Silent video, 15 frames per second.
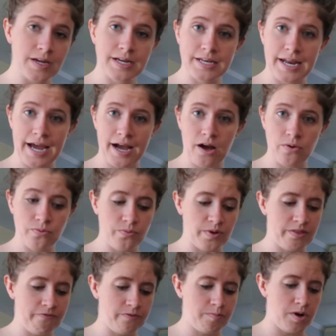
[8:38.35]
Now
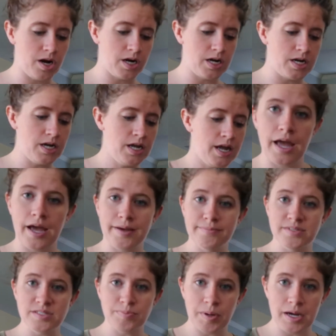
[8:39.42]
with Femara, I'm
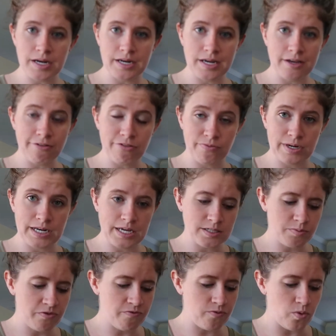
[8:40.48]
spotting 3 days
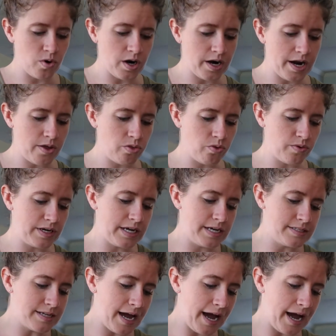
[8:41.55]
before and 3 days